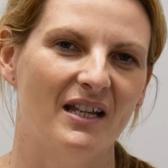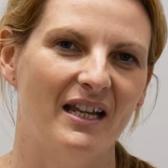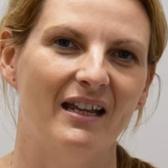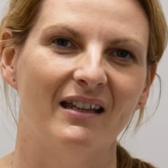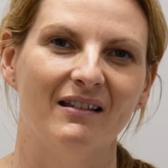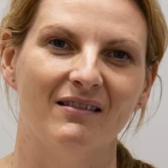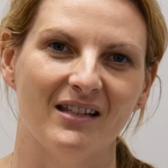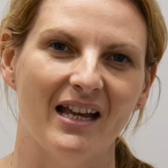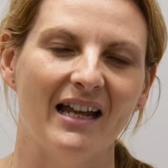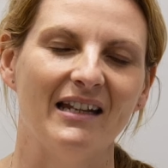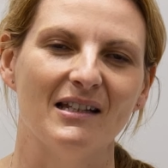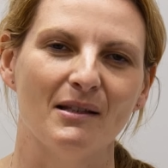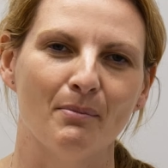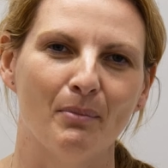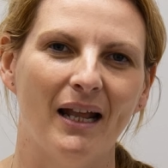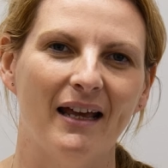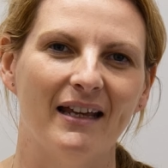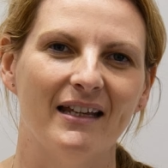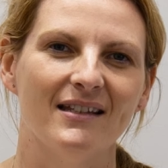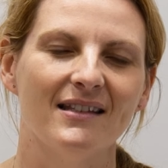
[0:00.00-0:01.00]
it in tennis
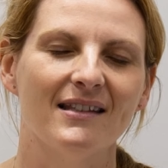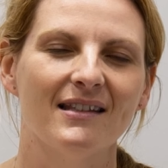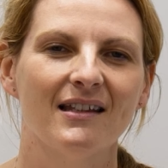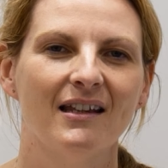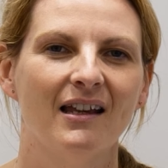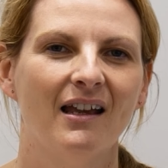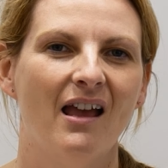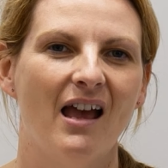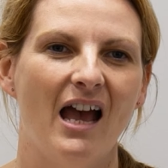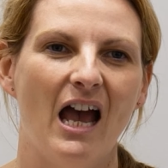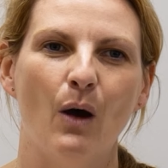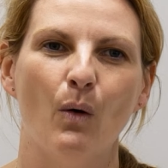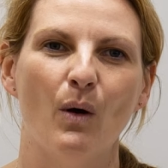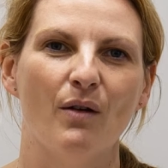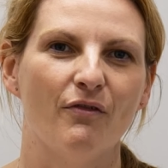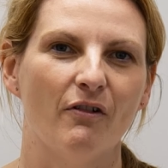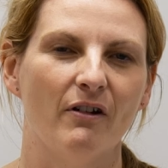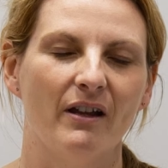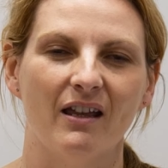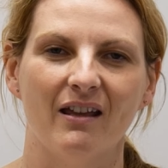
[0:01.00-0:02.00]
players.
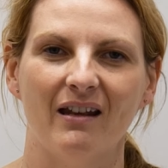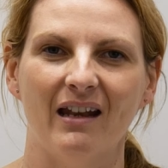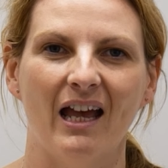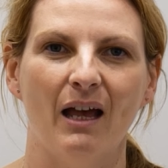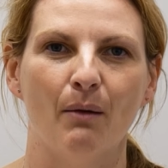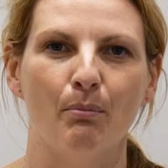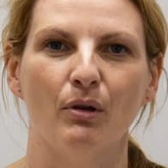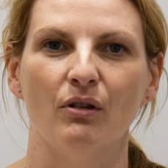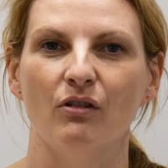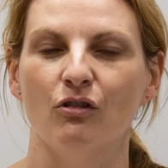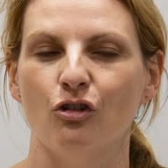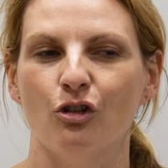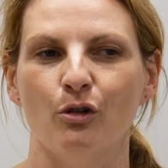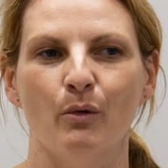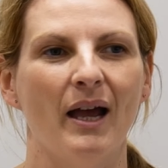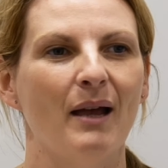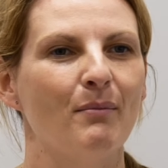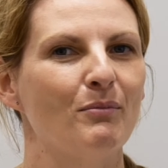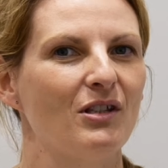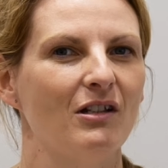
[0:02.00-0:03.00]
However, it can happen
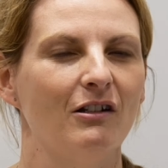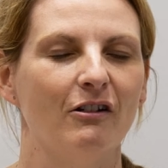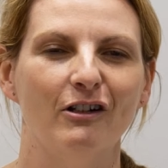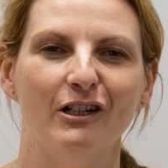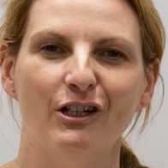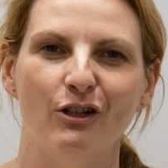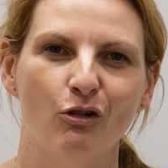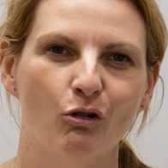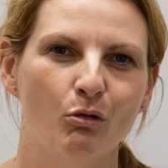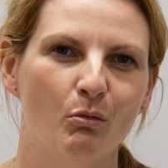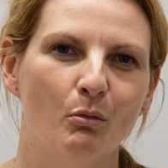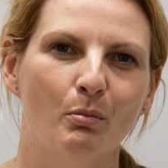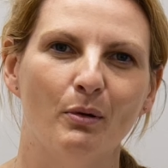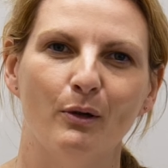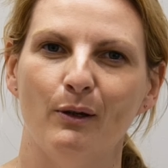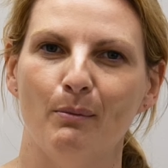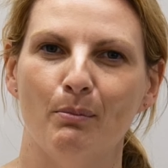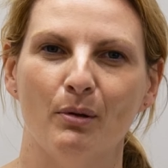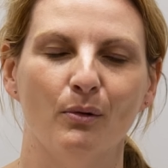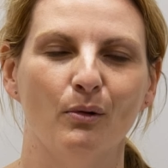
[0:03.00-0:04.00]
to absolutely normal
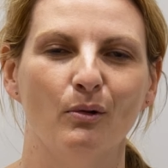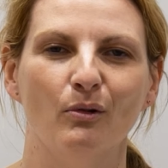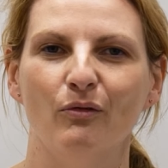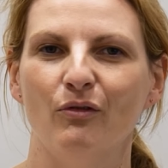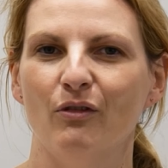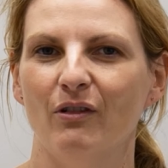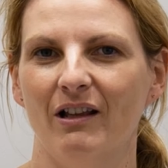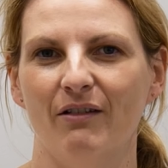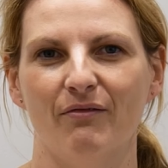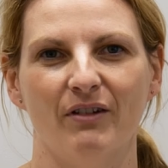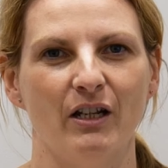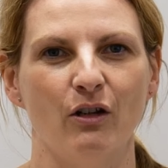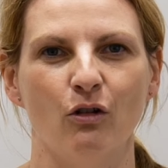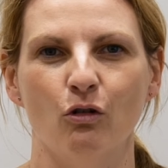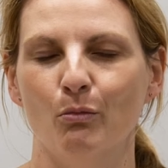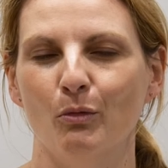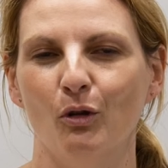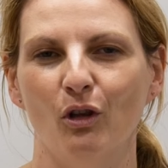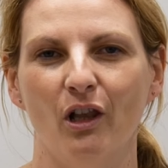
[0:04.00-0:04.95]
people living normal